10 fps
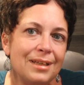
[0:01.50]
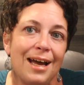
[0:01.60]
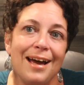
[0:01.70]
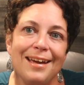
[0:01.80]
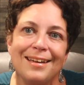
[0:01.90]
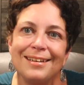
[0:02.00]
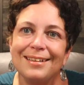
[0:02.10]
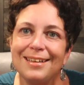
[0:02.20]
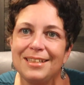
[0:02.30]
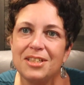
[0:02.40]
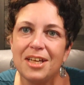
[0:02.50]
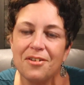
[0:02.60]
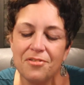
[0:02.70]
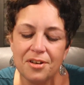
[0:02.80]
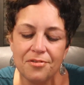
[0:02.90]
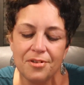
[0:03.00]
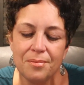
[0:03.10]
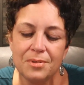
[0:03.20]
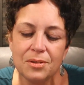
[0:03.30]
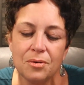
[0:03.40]
Hi, it's Jennifer
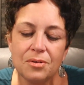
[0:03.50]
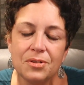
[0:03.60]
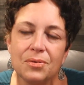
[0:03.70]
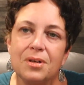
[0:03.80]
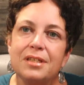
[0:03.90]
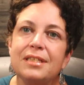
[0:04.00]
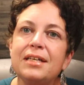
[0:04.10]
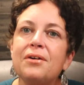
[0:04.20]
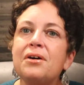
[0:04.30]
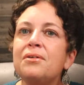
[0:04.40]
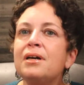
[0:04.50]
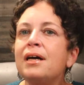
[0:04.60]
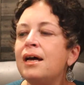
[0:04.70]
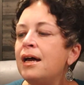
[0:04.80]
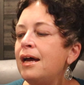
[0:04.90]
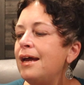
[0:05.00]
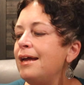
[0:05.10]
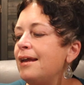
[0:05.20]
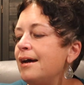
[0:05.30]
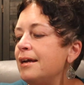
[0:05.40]
from Soul Source Tarot,
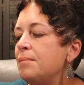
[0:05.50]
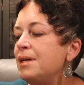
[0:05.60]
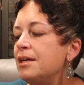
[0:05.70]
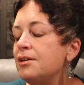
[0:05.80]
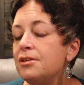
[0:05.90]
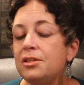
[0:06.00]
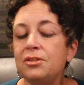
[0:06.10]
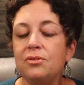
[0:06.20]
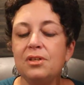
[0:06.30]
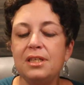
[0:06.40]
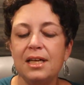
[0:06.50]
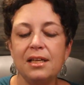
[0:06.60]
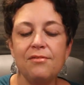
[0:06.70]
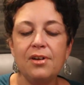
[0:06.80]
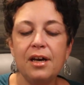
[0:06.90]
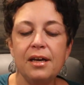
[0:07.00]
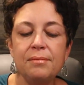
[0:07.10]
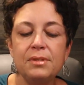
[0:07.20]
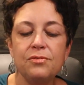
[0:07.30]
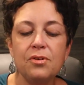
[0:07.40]
and I am here to do the daily
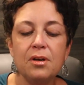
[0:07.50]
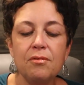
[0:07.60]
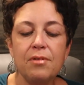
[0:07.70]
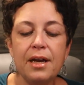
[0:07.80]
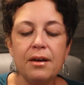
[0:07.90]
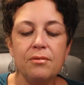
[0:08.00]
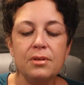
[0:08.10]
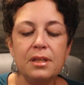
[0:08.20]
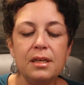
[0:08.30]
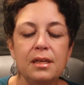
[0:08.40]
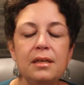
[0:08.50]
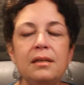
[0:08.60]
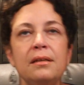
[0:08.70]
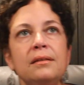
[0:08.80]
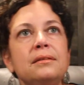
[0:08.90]
vibes for around the